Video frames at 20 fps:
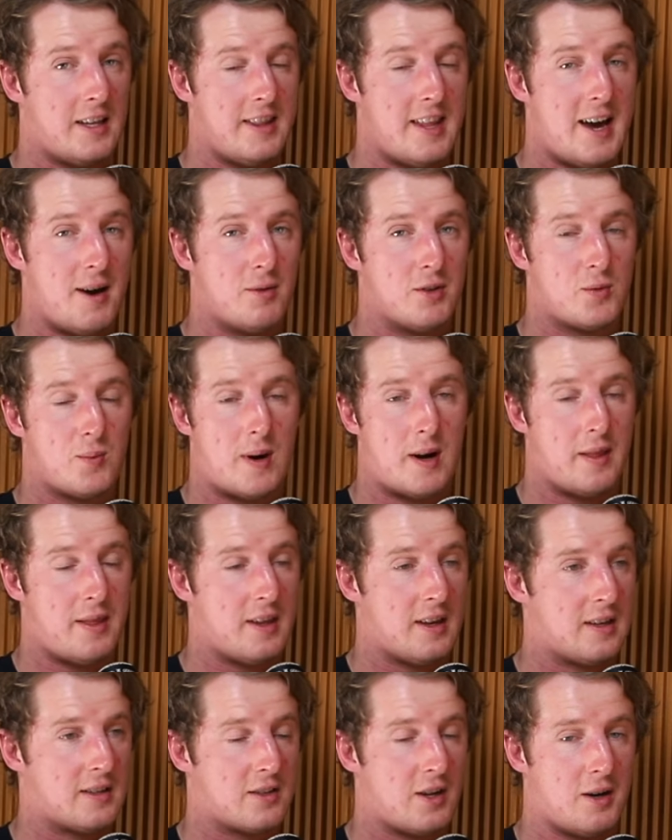And that was one of the
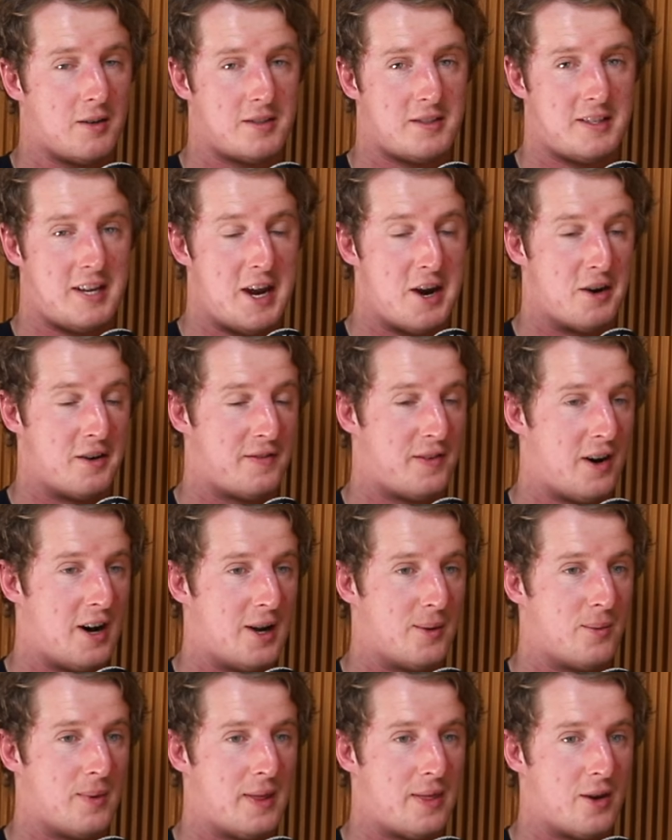things I was
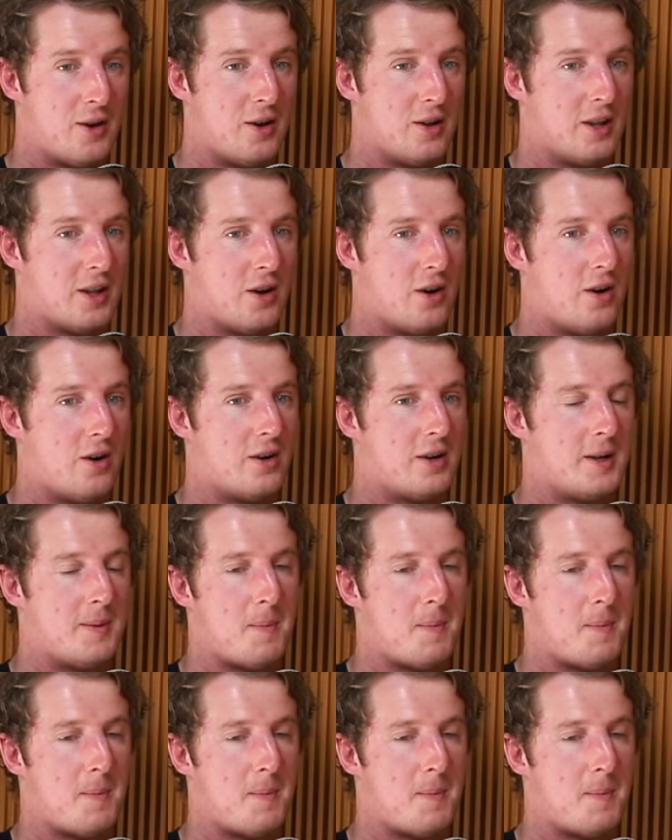terrified with early on.